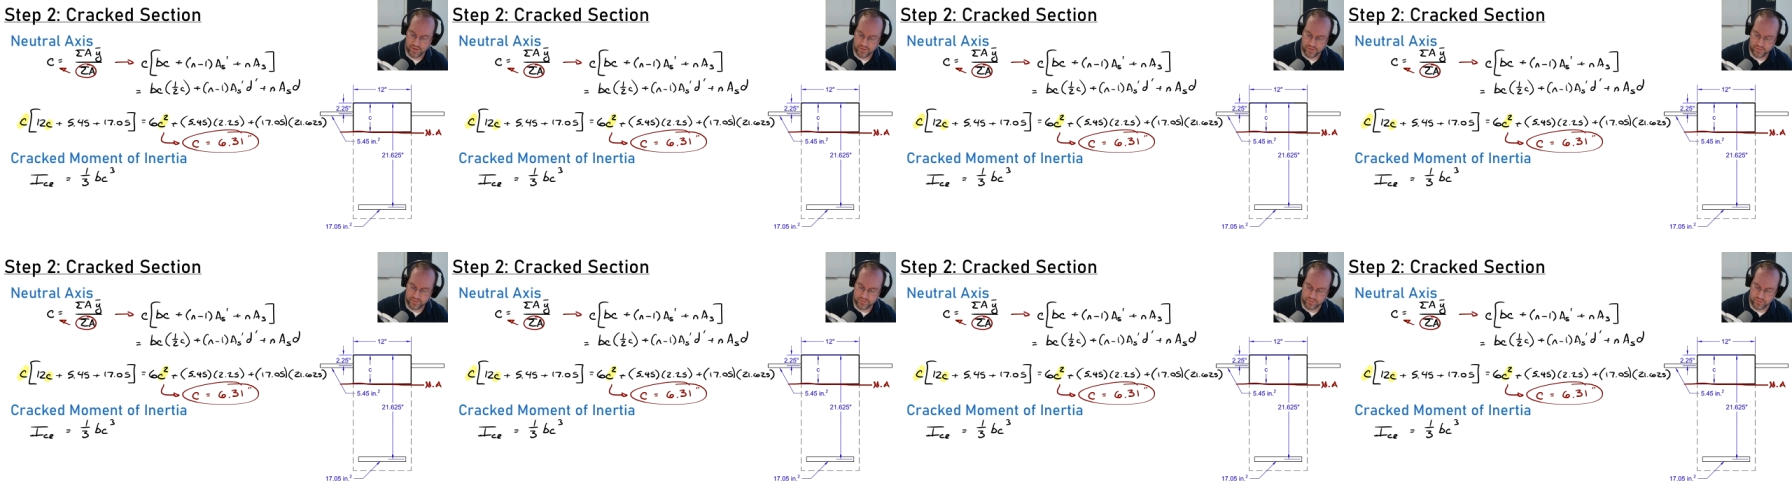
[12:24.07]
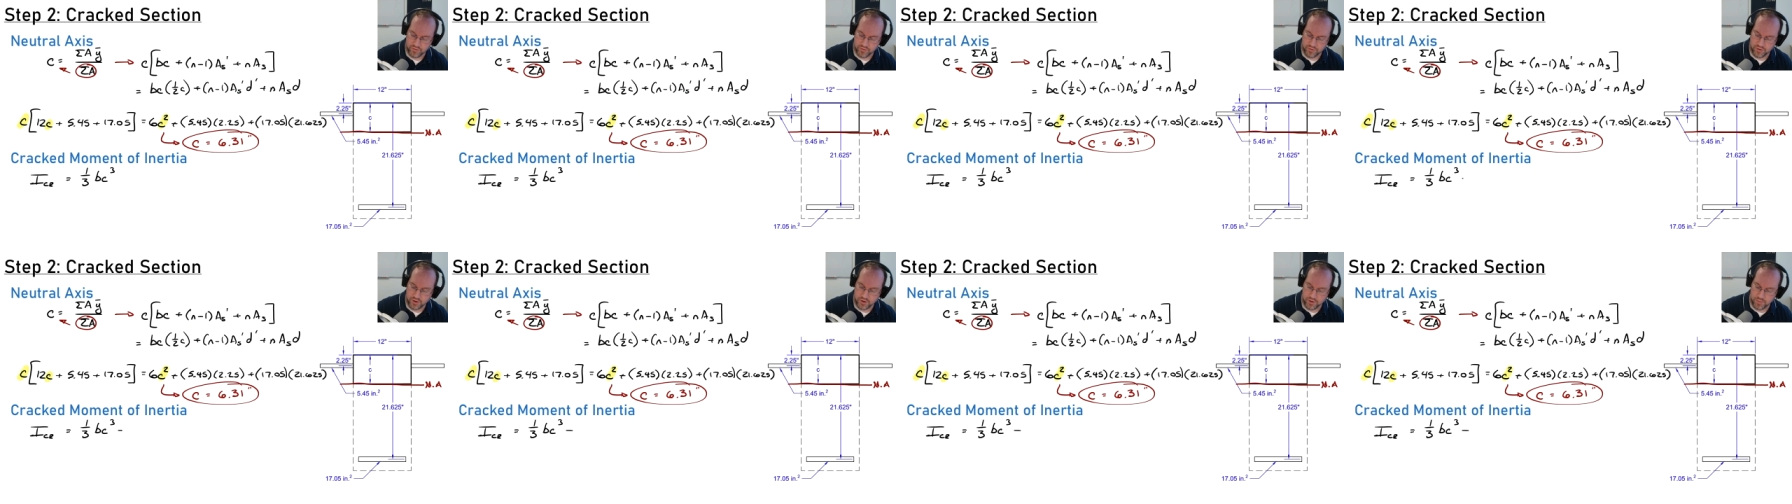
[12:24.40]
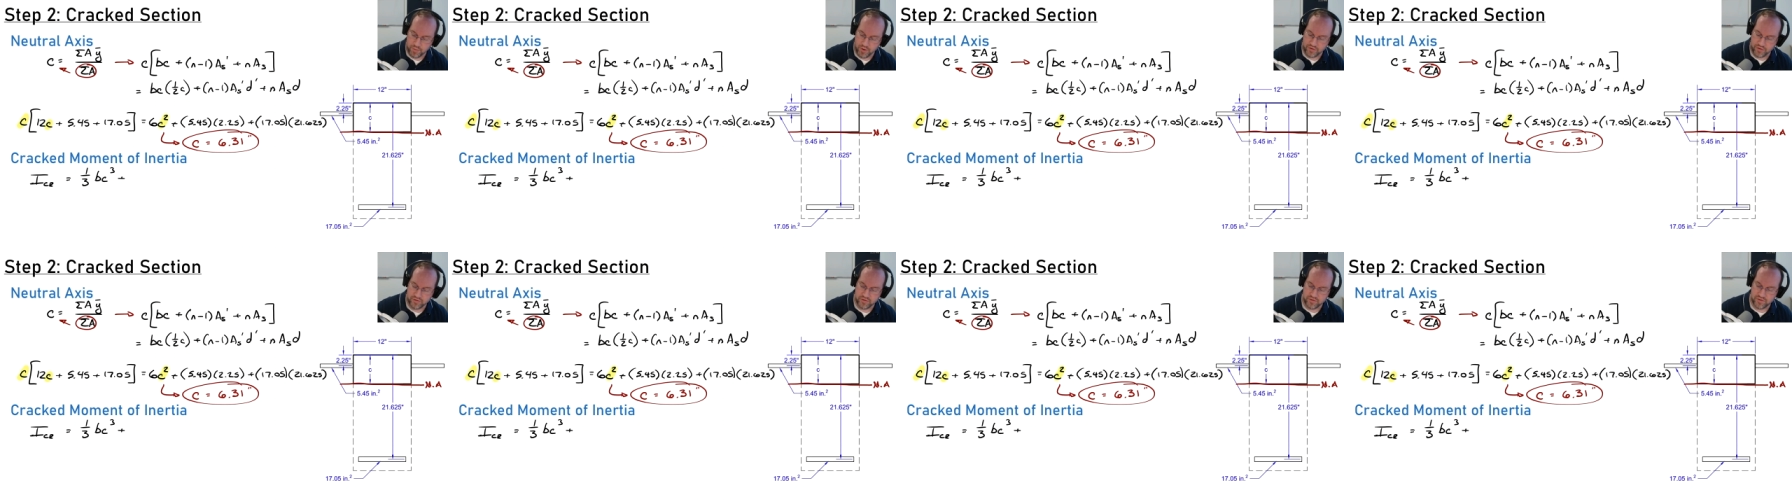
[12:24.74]
So the
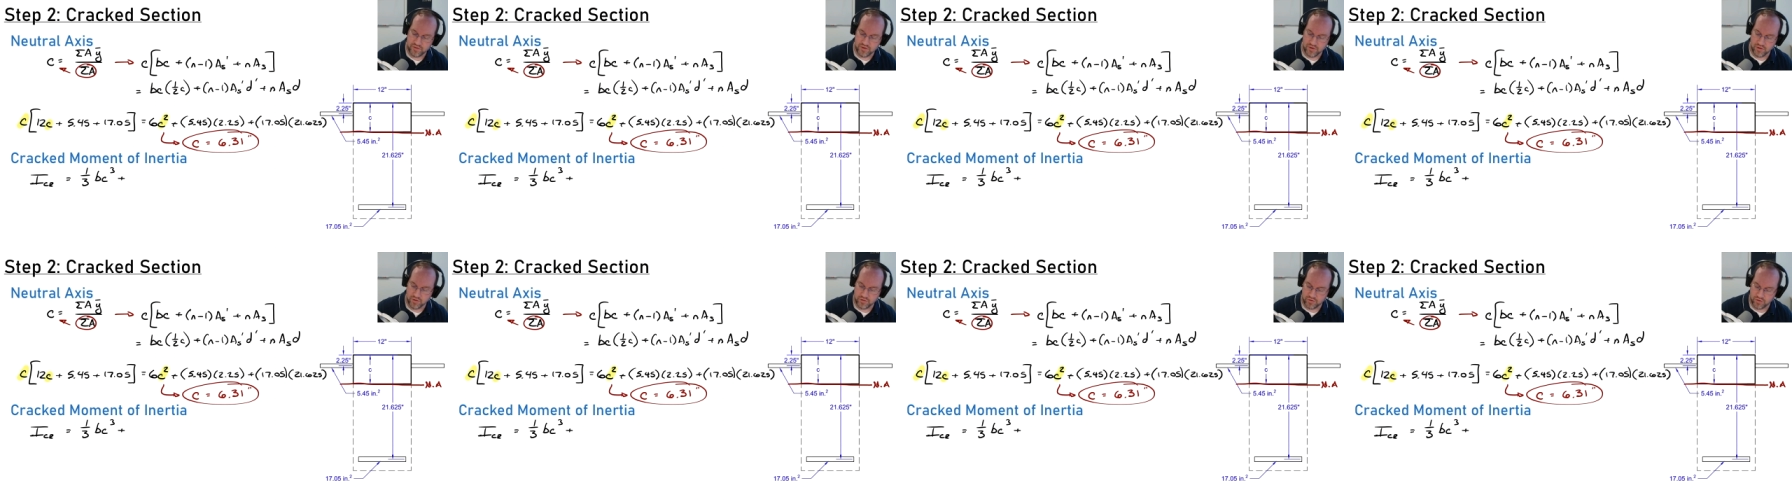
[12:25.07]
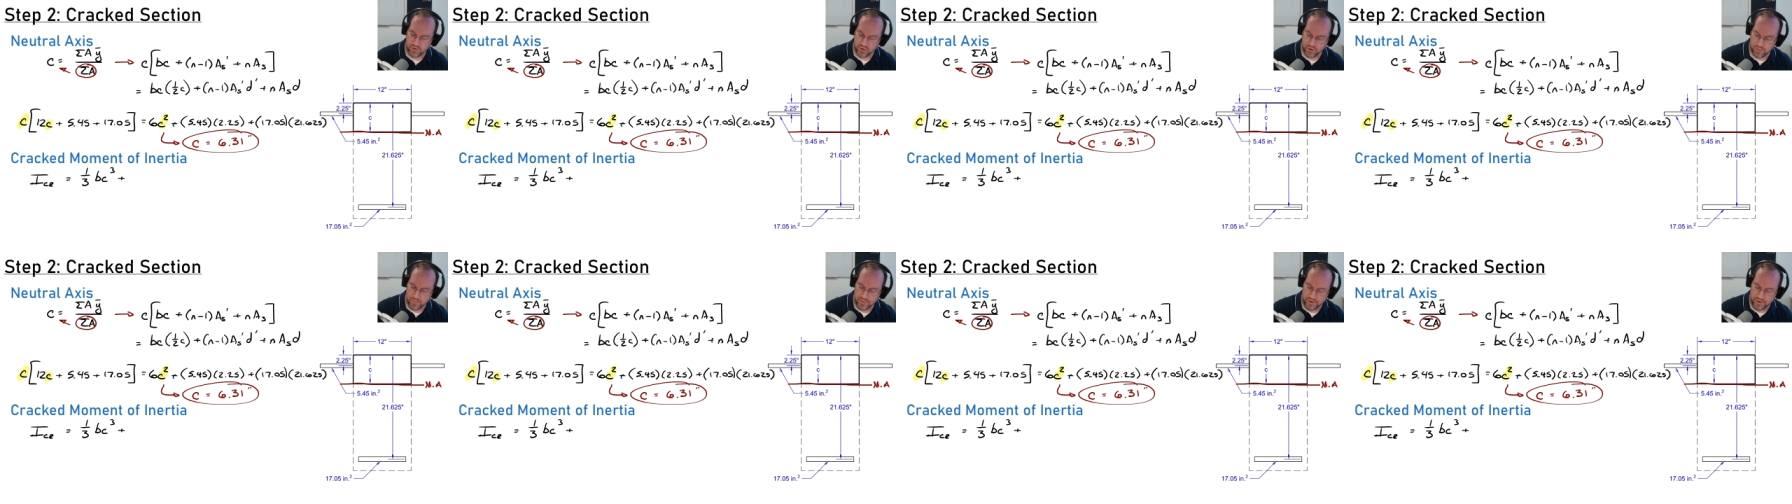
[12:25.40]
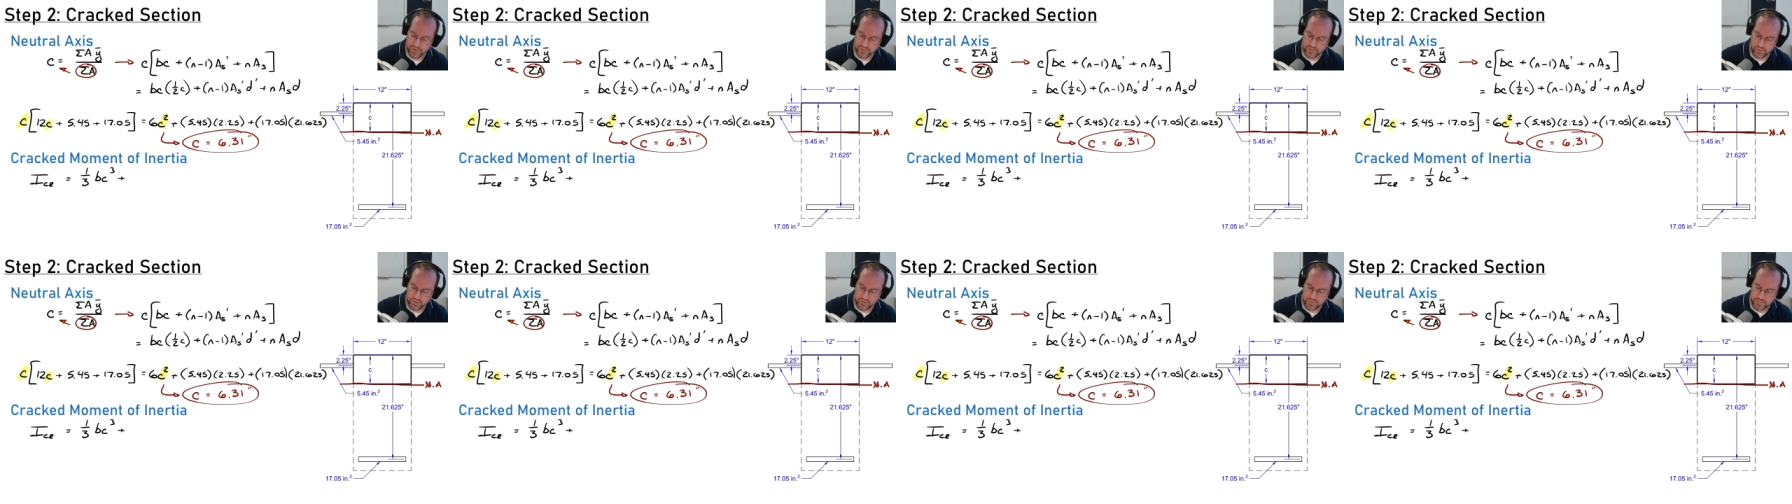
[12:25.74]
compression steel term
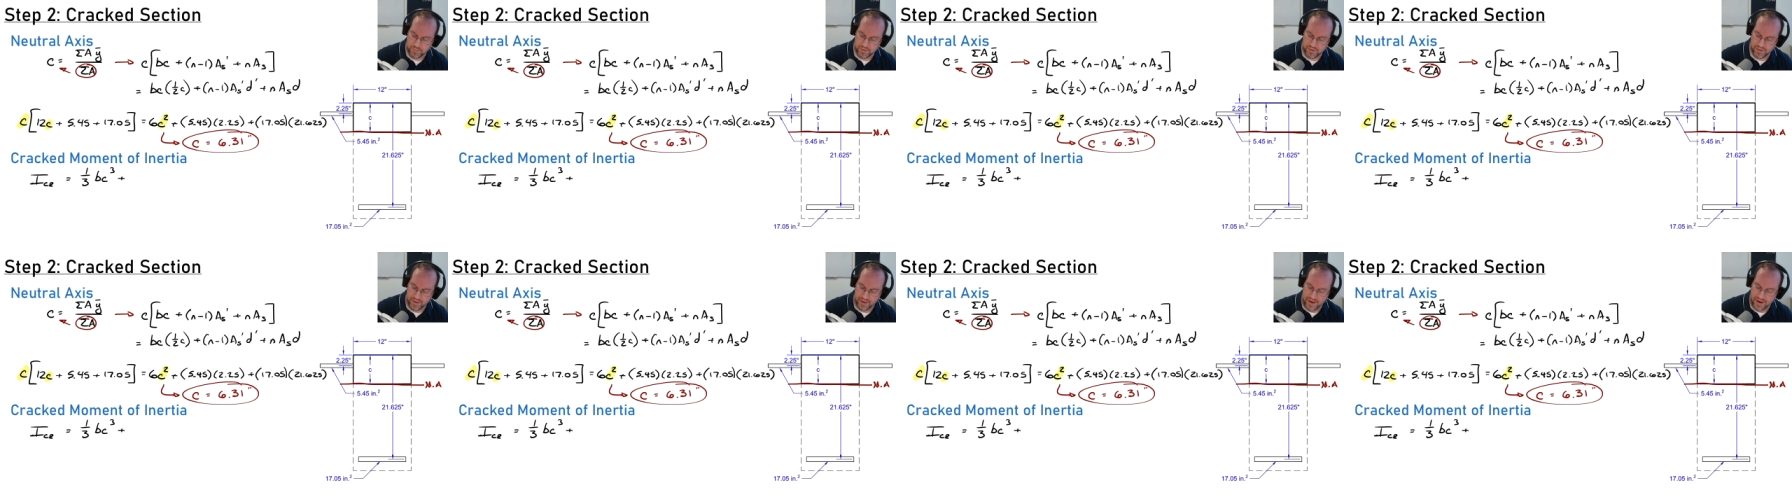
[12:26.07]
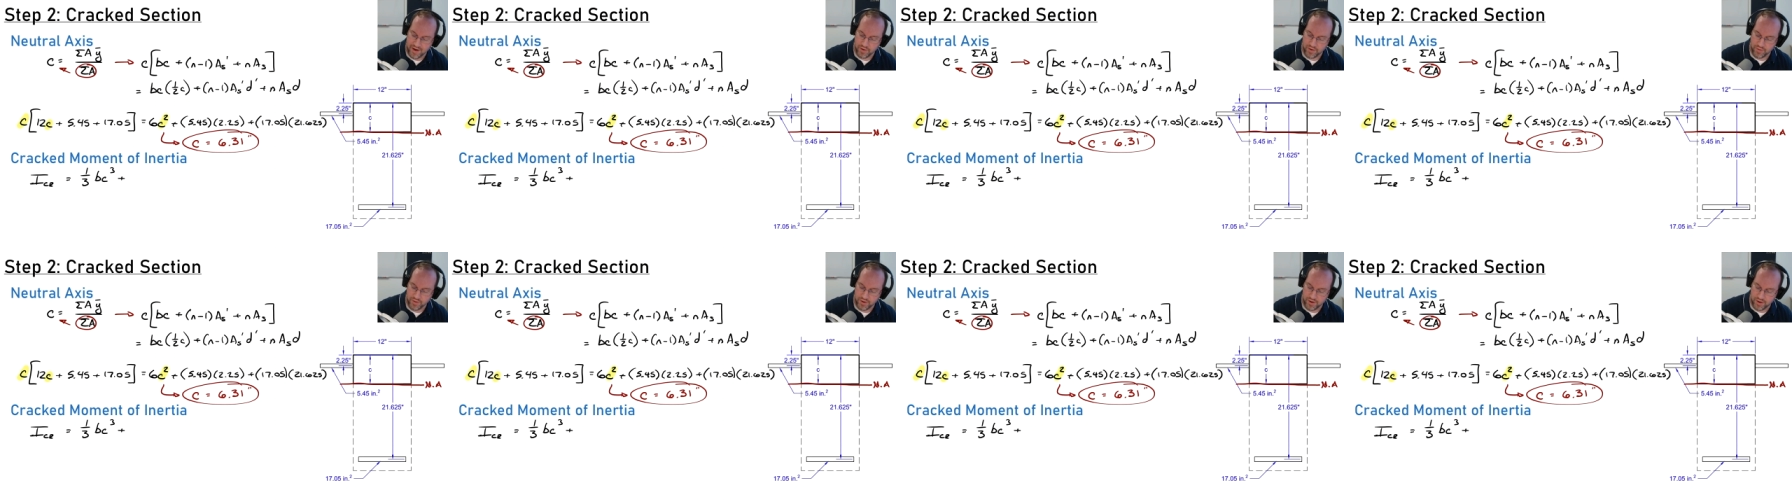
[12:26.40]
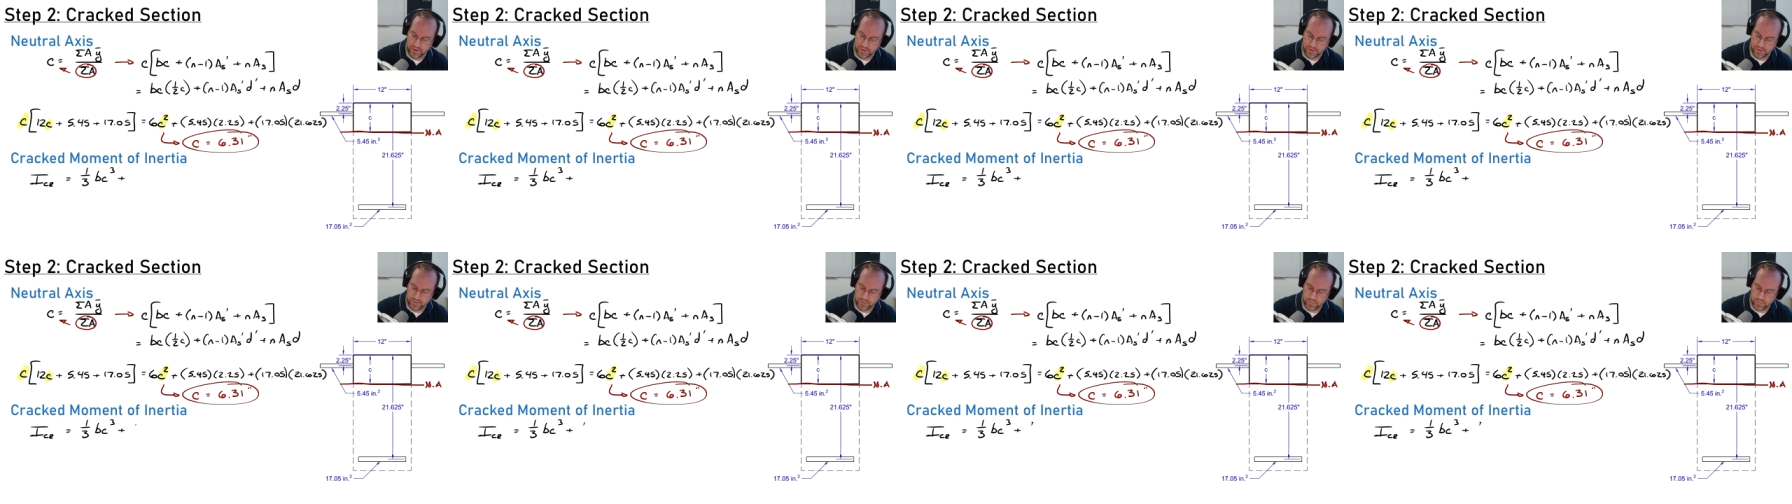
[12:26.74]
is going to be the area,